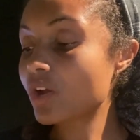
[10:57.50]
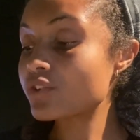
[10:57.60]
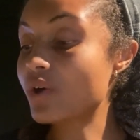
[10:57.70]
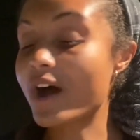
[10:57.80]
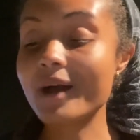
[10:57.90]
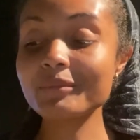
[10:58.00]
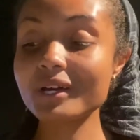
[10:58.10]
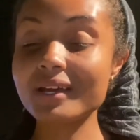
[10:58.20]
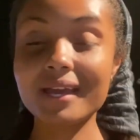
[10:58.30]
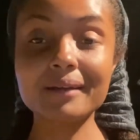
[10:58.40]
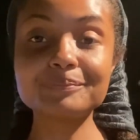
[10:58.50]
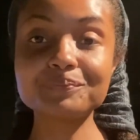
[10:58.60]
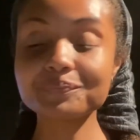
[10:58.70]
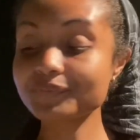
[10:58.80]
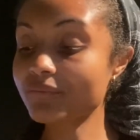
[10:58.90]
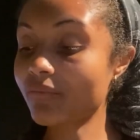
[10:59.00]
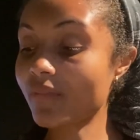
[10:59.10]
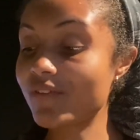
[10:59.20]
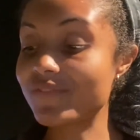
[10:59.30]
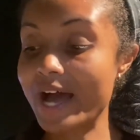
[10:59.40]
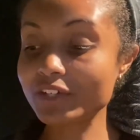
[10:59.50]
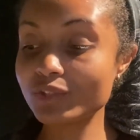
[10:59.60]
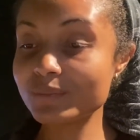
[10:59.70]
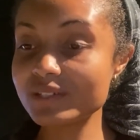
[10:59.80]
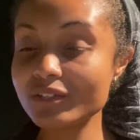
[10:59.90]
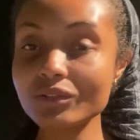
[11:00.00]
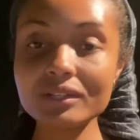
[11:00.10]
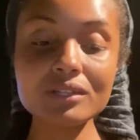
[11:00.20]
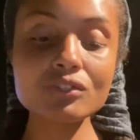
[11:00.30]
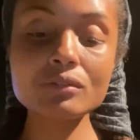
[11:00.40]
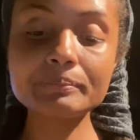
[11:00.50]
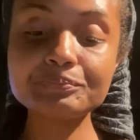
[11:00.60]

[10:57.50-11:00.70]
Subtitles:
So I'm gonna vacuum seal these.